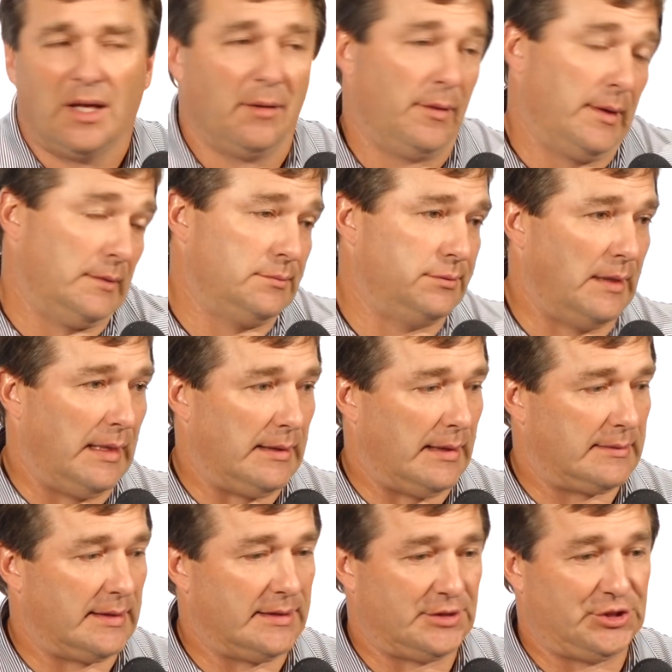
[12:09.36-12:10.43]
Well,
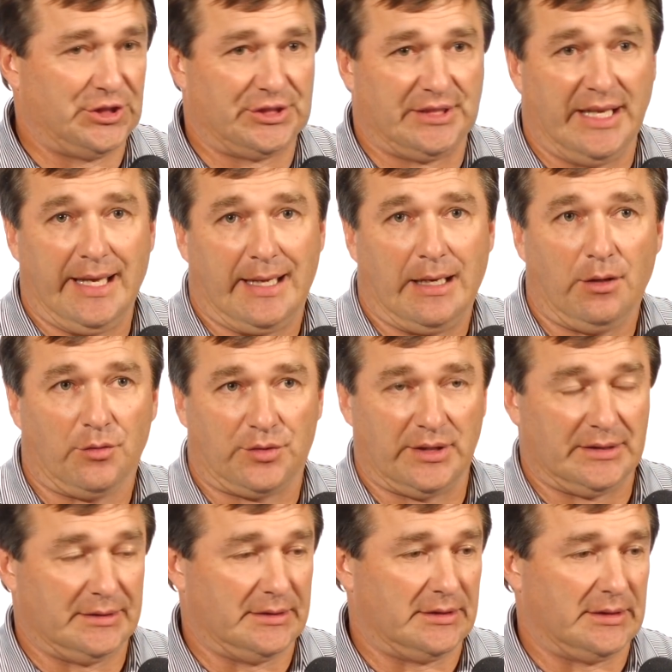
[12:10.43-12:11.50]
I think it's just that. I don't
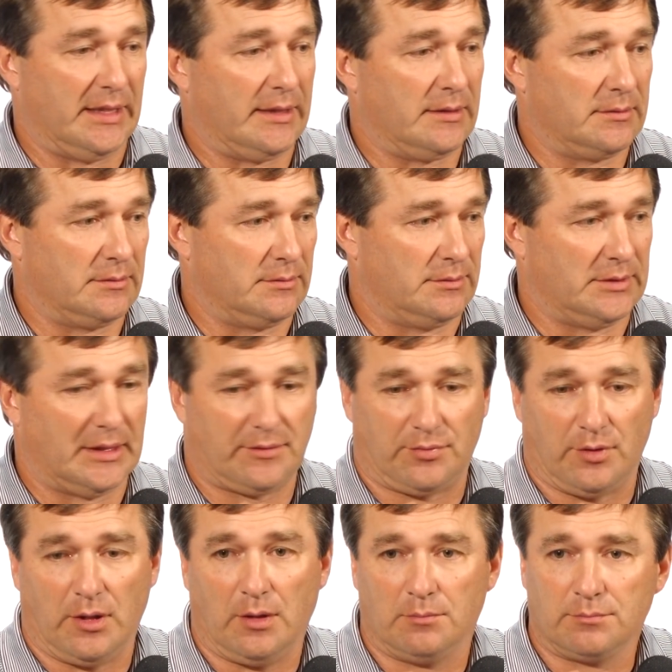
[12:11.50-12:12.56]
think that Jake
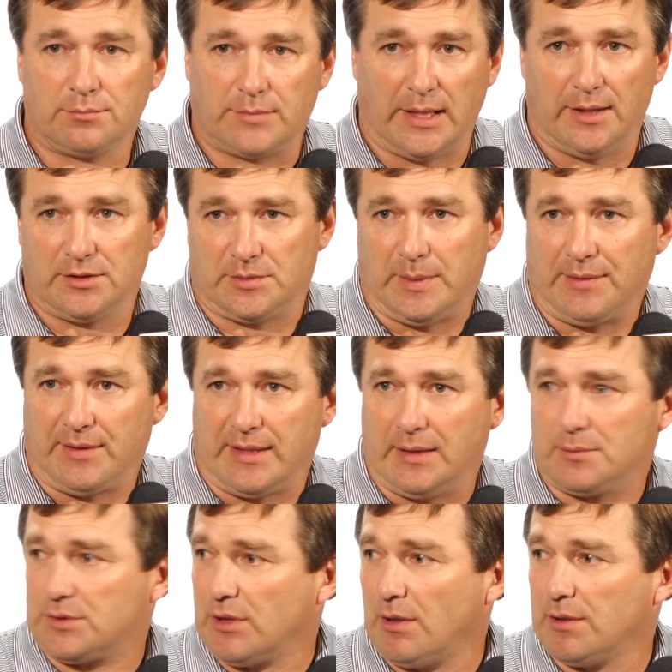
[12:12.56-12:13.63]
Fromm cares about the
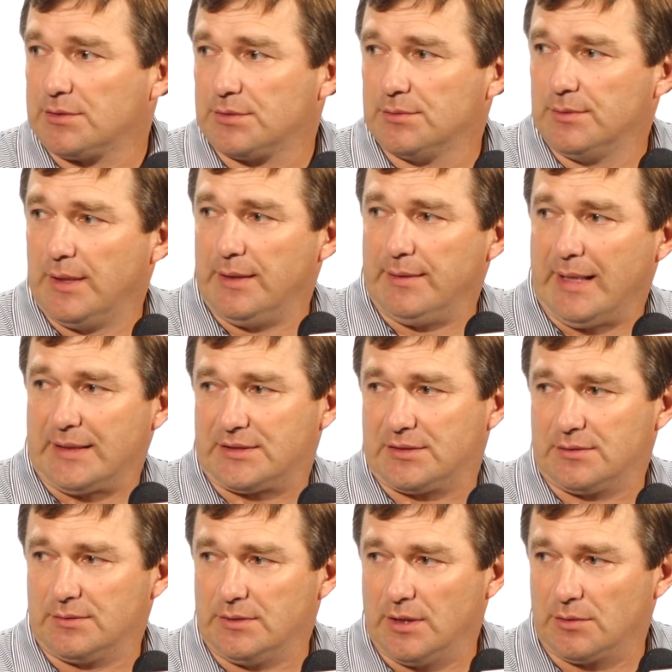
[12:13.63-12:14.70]
depth charts. And
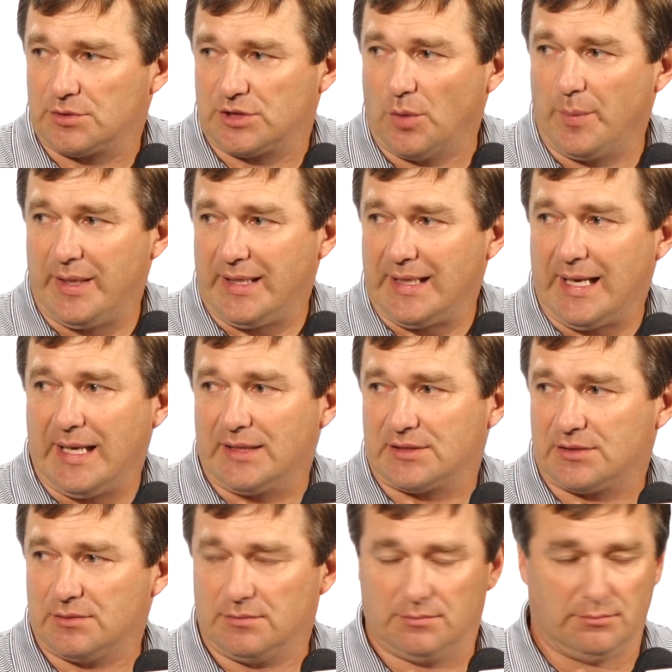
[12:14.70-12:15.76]
that's, you know, so many
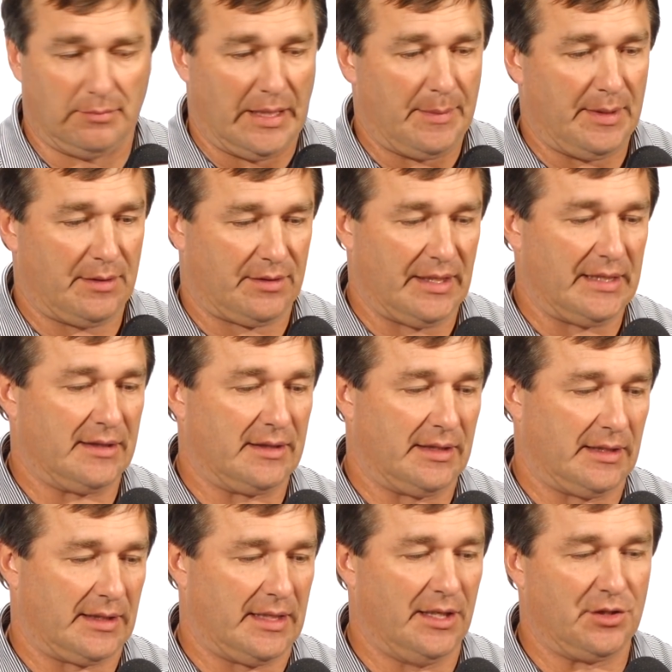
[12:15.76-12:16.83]
guys maybe think
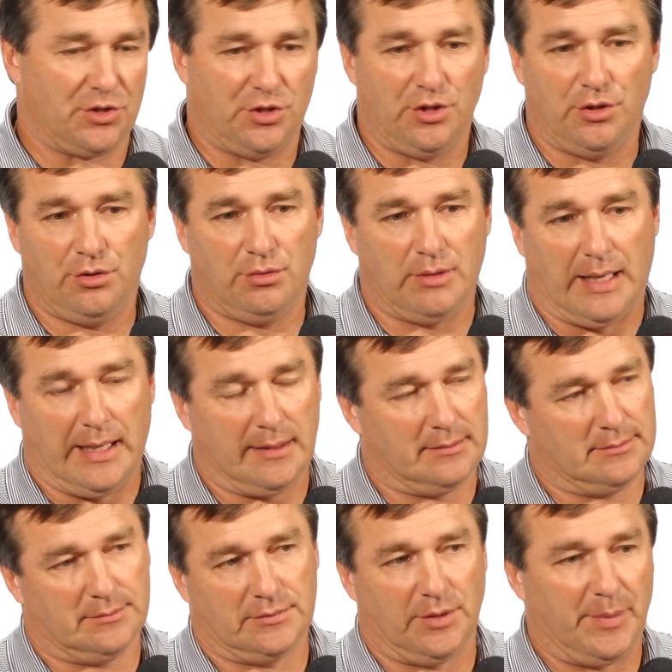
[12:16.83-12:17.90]
that kids do.
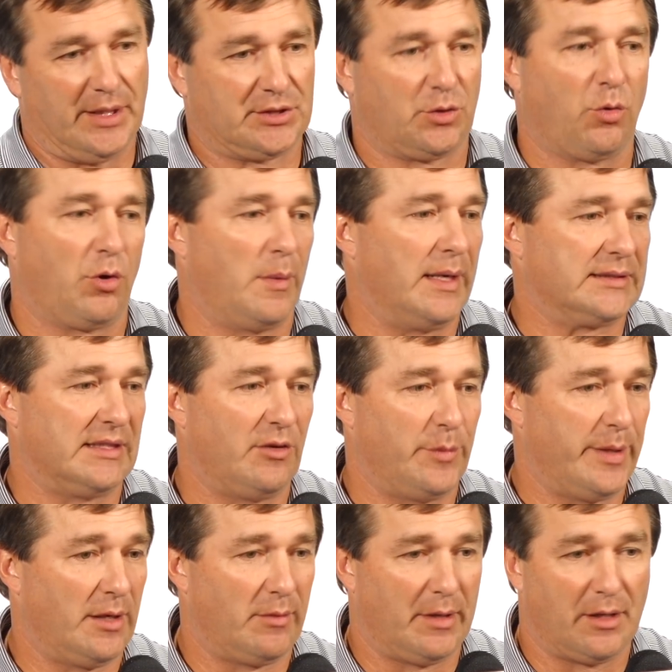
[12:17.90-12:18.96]
The best quarterbacks I've ever
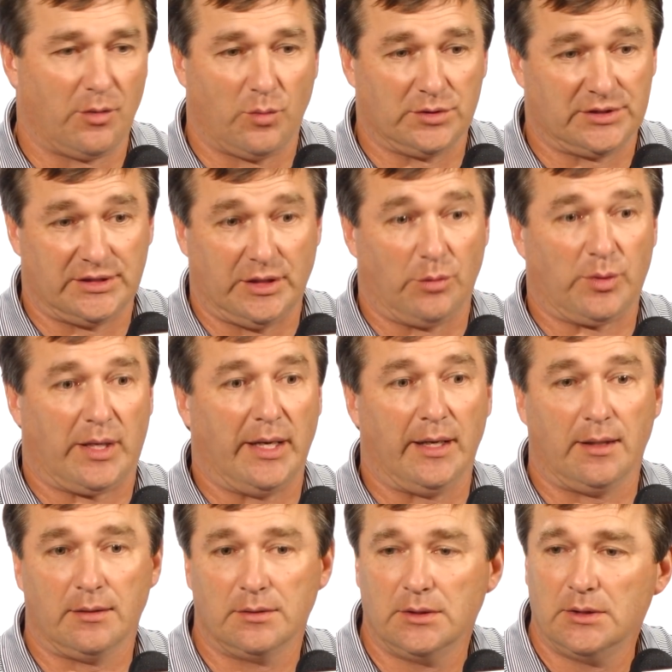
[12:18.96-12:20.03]
been around are the ones that don't care.